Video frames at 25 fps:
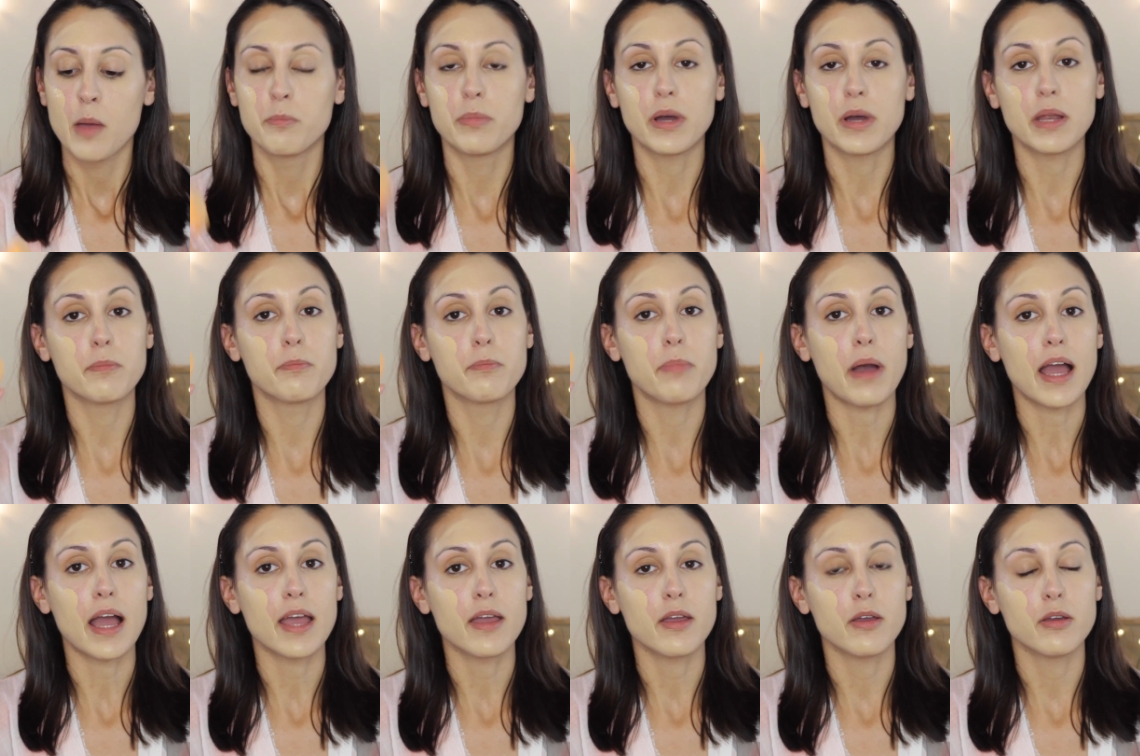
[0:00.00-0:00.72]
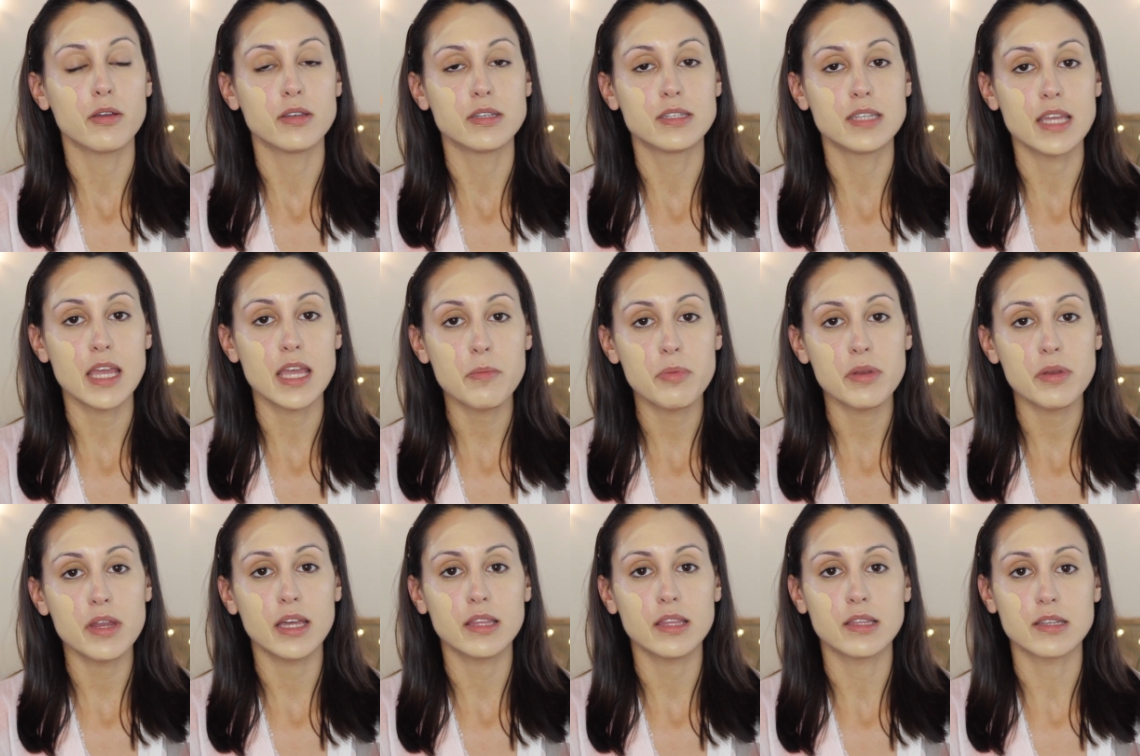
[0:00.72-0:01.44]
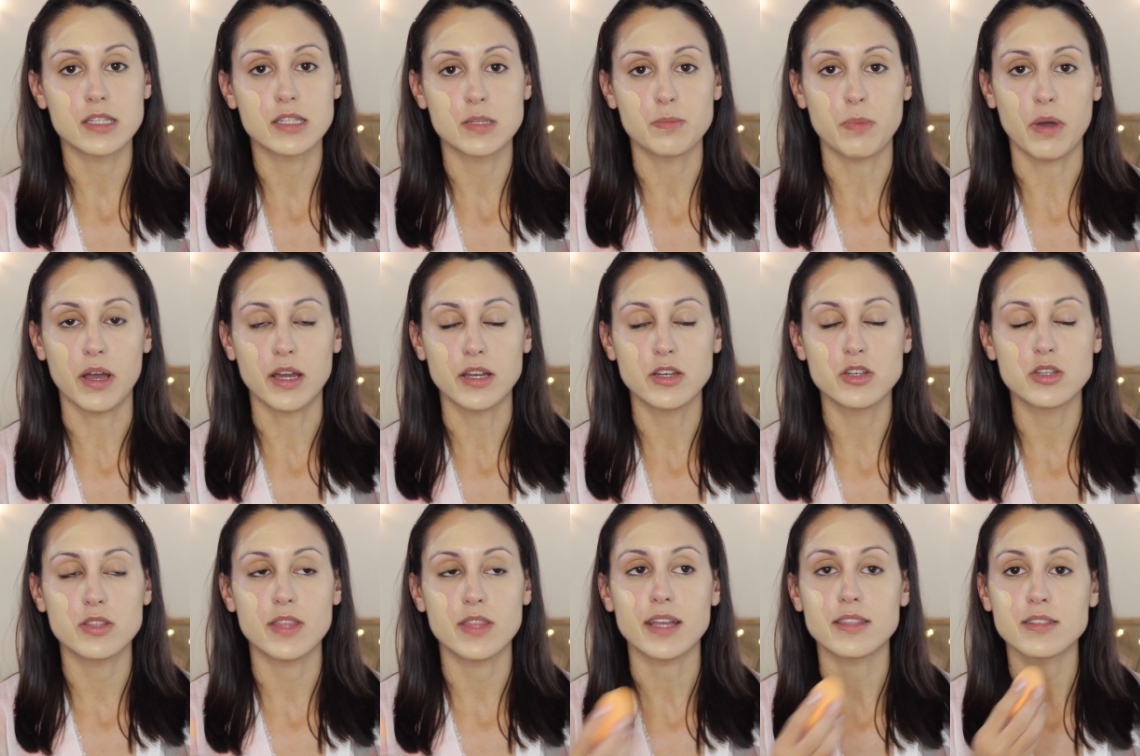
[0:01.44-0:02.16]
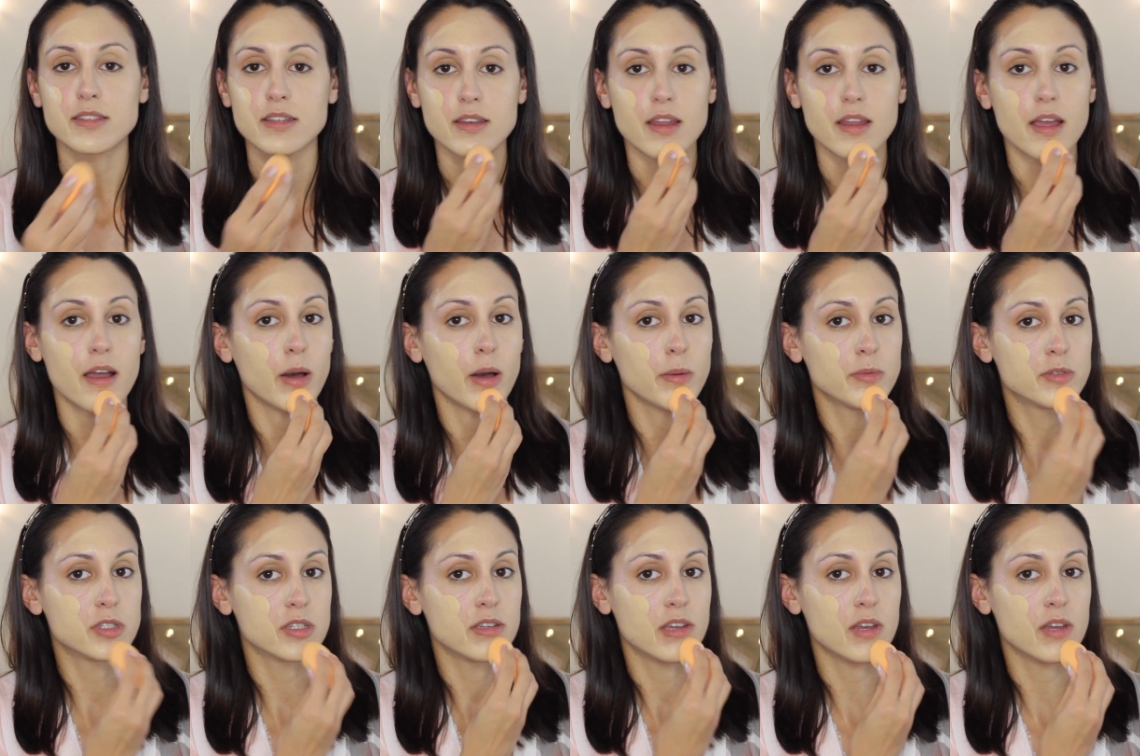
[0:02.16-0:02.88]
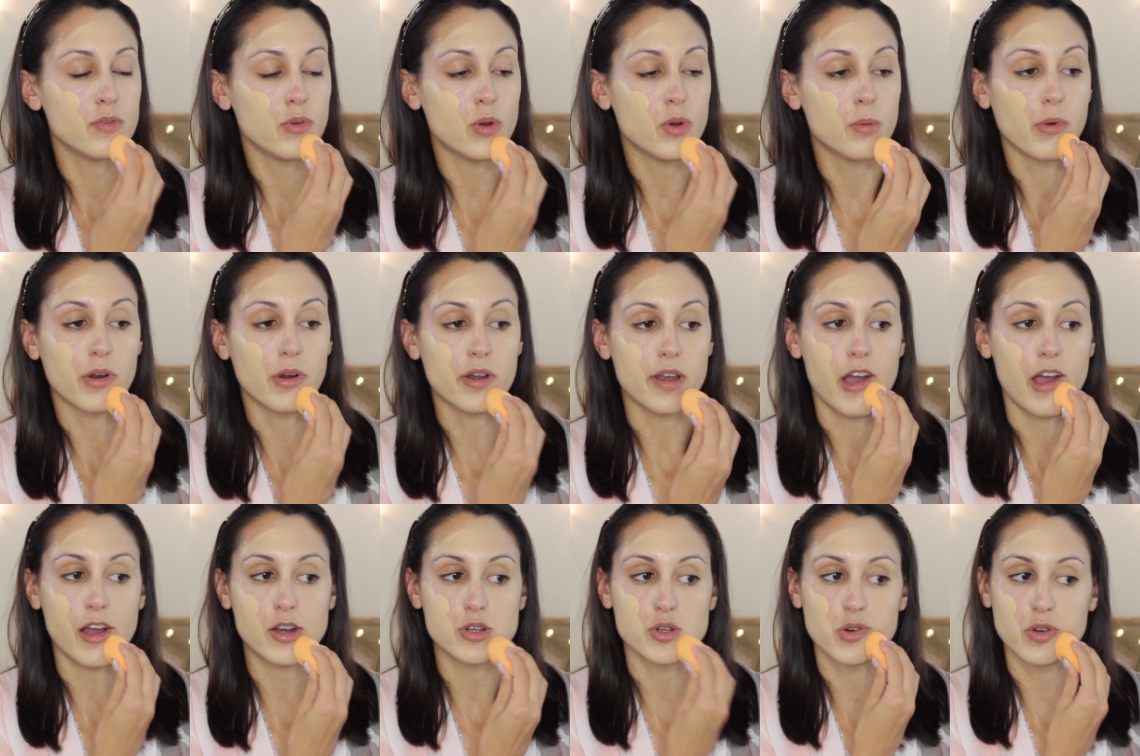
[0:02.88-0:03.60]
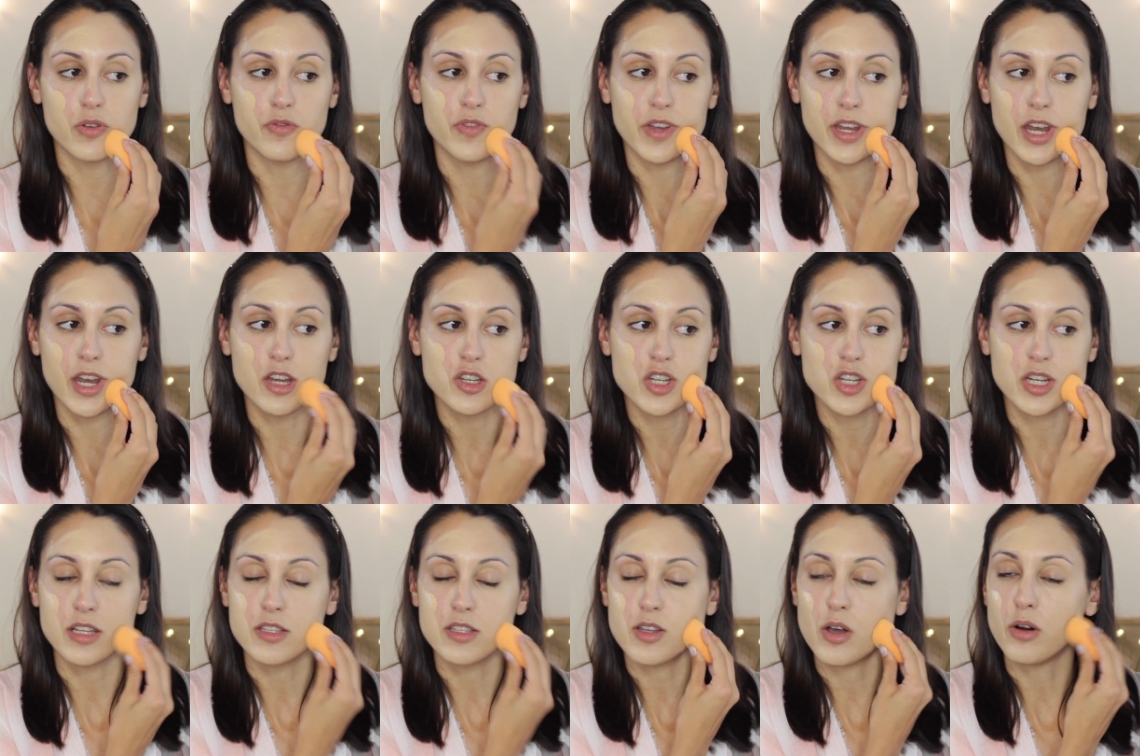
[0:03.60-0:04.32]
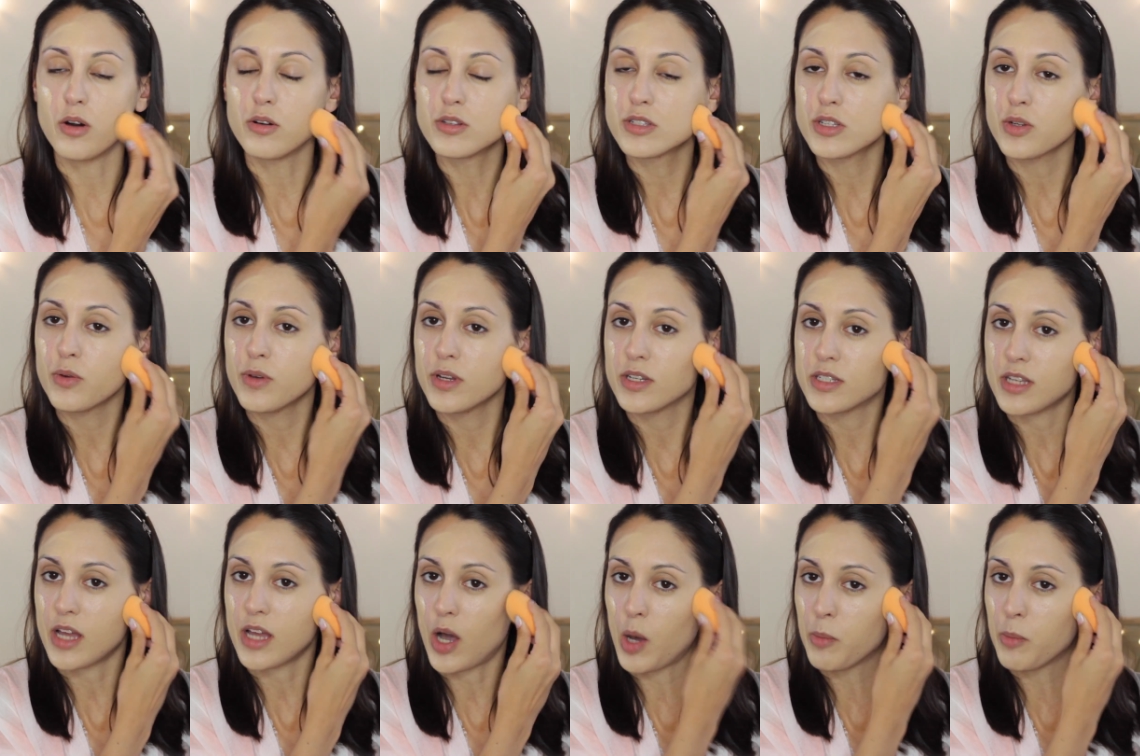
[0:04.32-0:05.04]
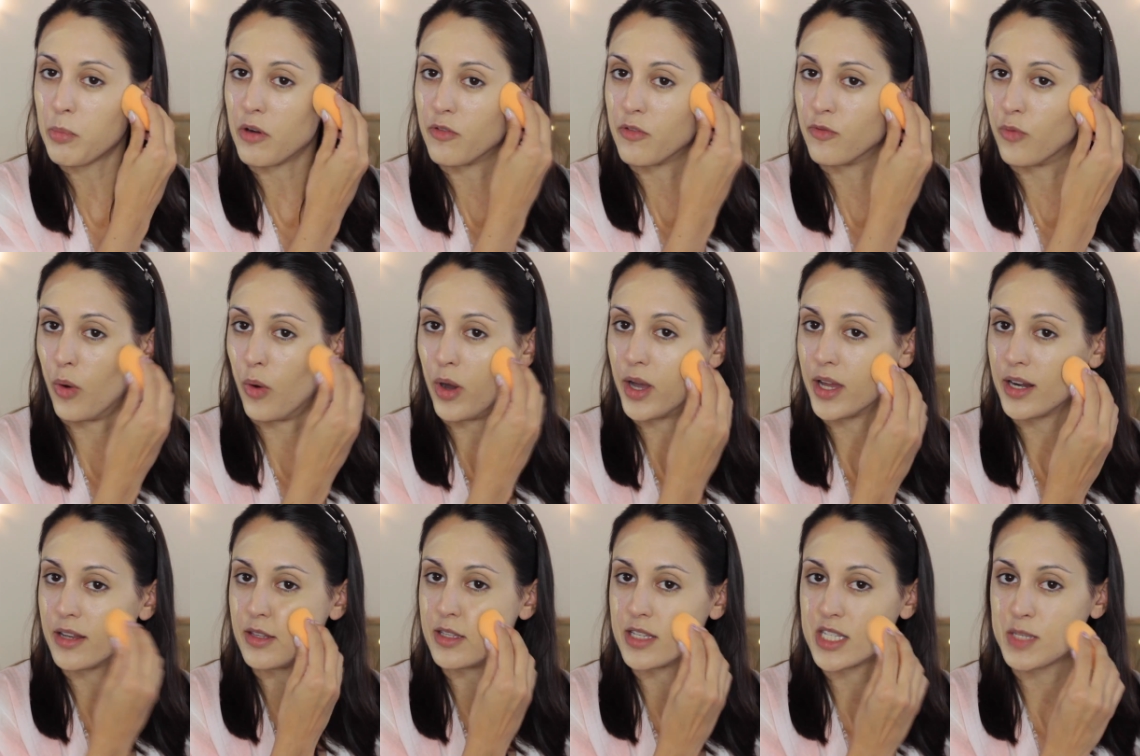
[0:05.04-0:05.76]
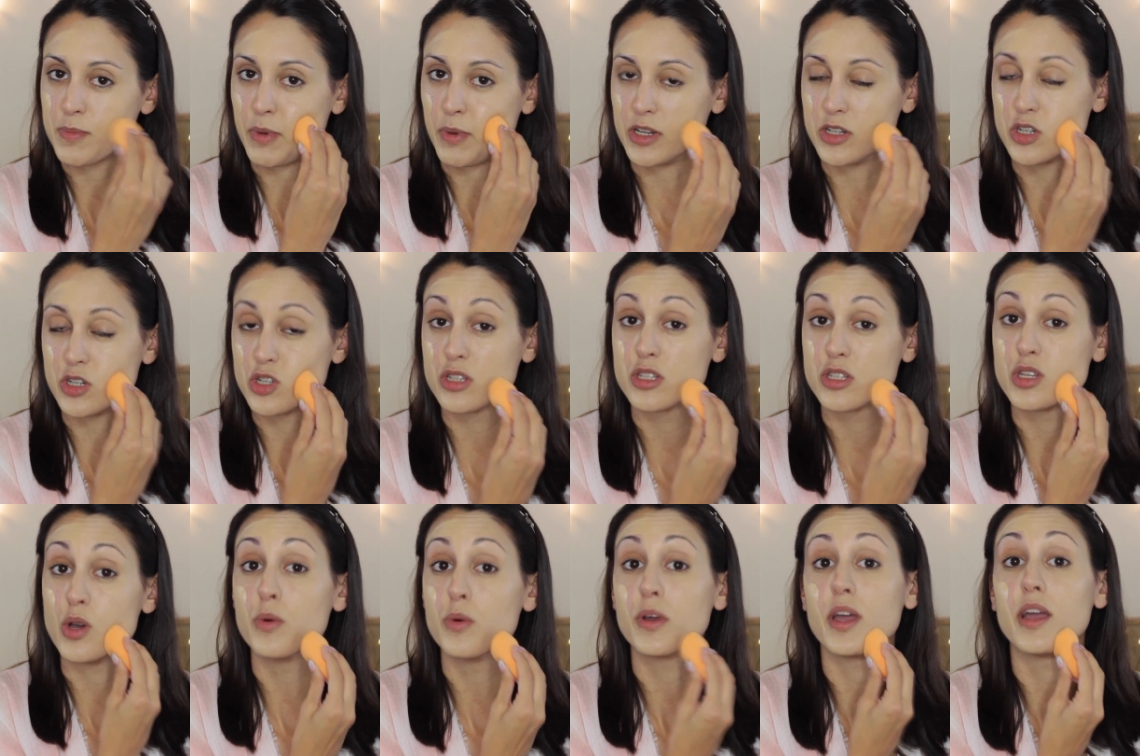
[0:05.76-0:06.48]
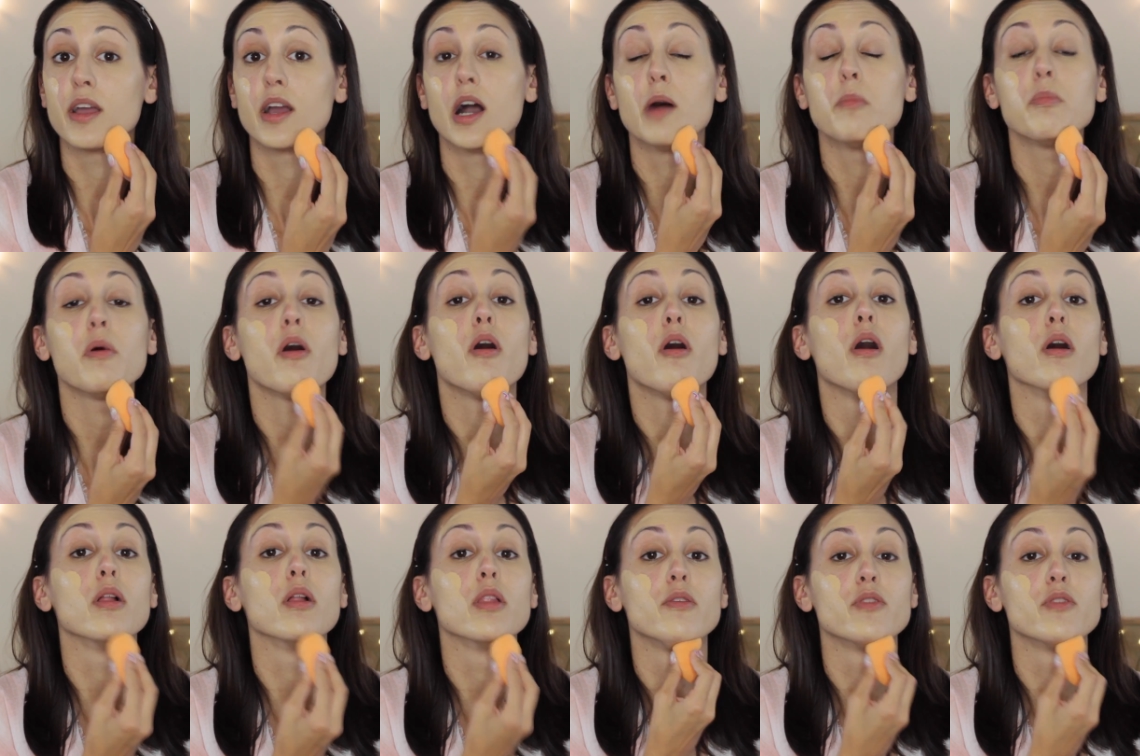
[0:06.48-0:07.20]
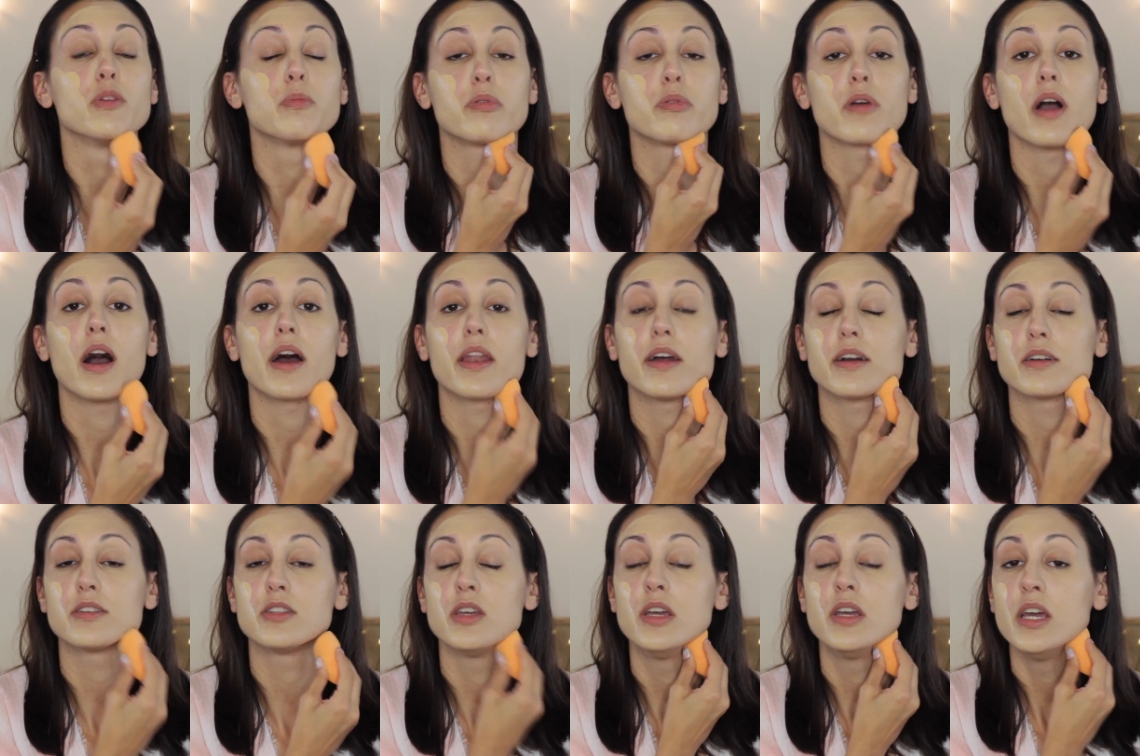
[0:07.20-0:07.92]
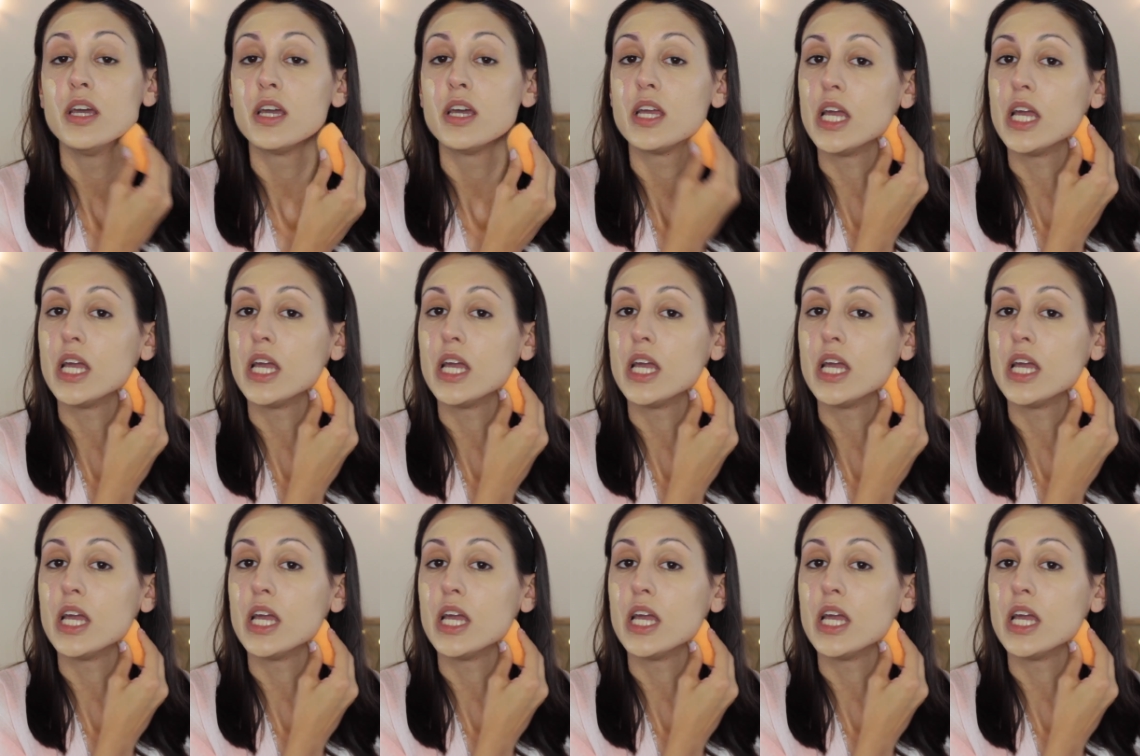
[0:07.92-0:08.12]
But by dampening the sponge, that's going to help to give you a more natural finish, and it's also going to help avoid the sponge soaking up all of the product.